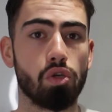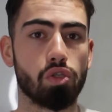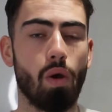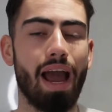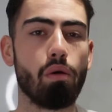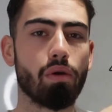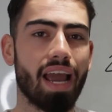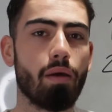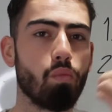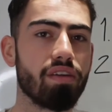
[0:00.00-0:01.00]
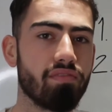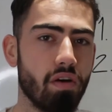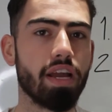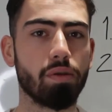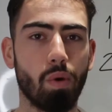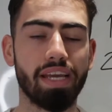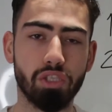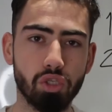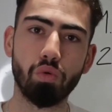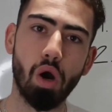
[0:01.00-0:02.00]
So how can we find
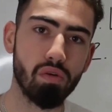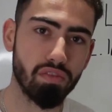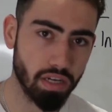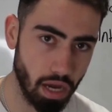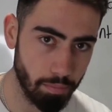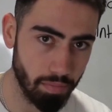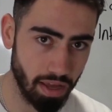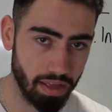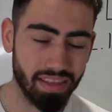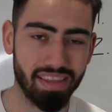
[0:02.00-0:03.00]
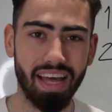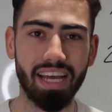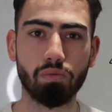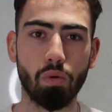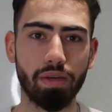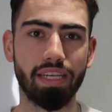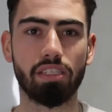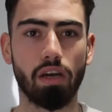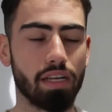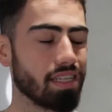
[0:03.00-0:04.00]
ways to overcome that? That's what we need
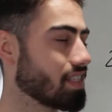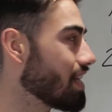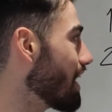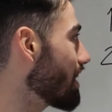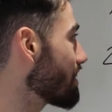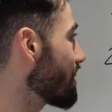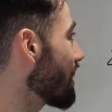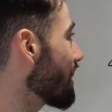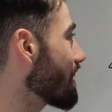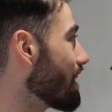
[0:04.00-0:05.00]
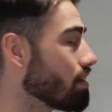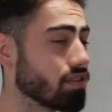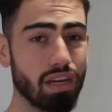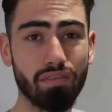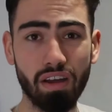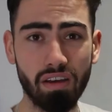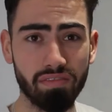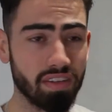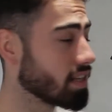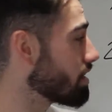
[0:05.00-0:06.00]
to understand. Get yourself
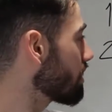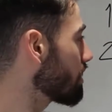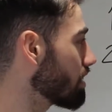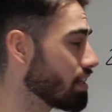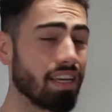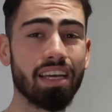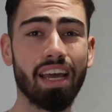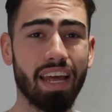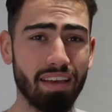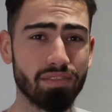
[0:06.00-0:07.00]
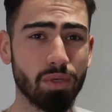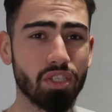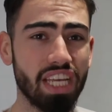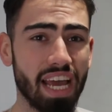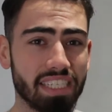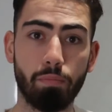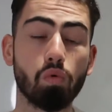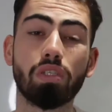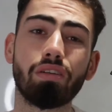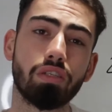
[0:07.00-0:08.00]
laughing and have some good sex. But
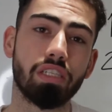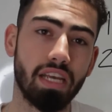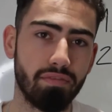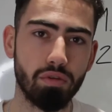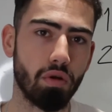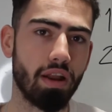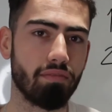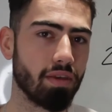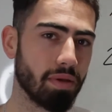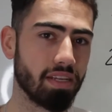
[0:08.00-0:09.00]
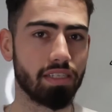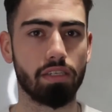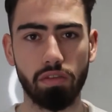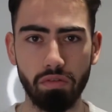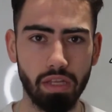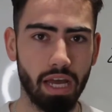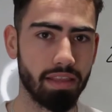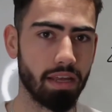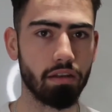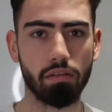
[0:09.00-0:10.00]
all seriousness, if you don't have the ability to do
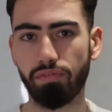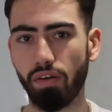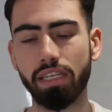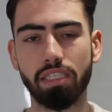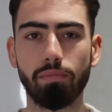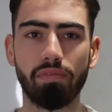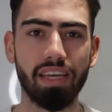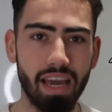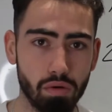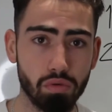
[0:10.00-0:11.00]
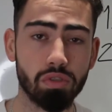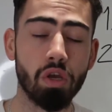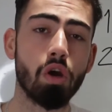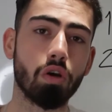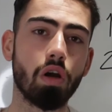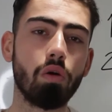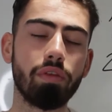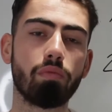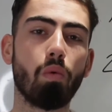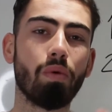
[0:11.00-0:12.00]
that, then find something else. Go
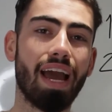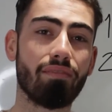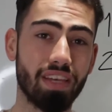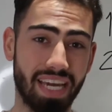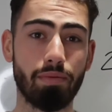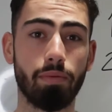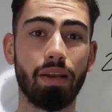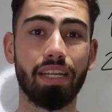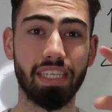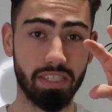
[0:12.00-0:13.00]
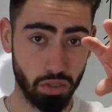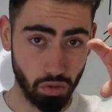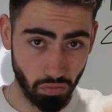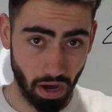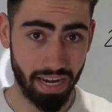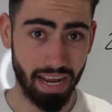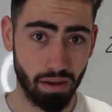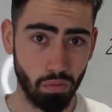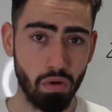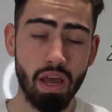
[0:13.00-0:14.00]
with what we have the capabilities to do right
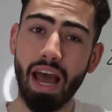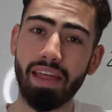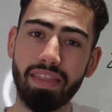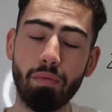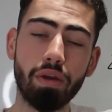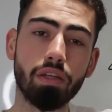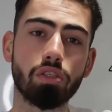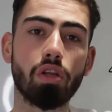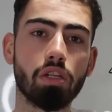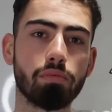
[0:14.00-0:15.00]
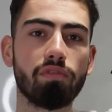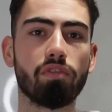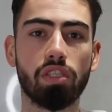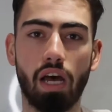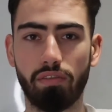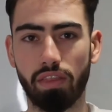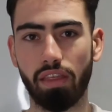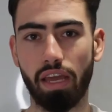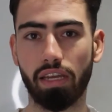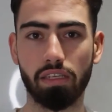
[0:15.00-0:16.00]
now, and then we can start to move on to other
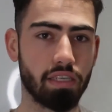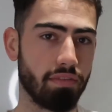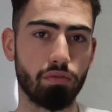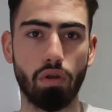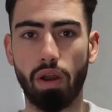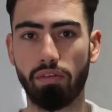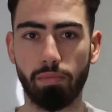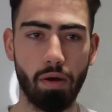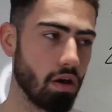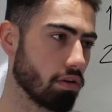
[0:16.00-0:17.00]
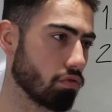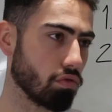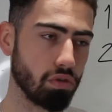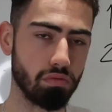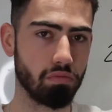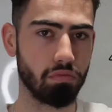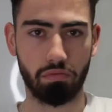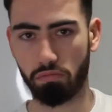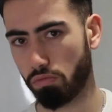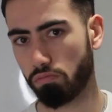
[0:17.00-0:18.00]
things. If you don't have a partner, or you,
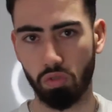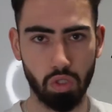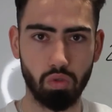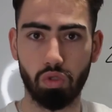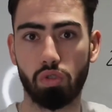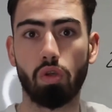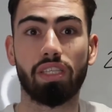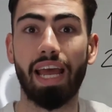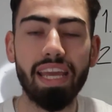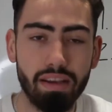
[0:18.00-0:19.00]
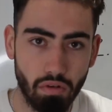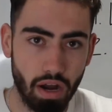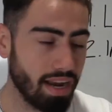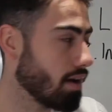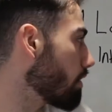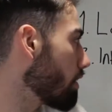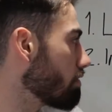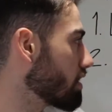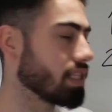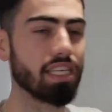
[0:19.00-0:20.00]
you're just not dating right now, then
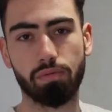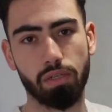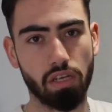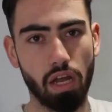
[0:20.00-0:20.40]
obviously this one's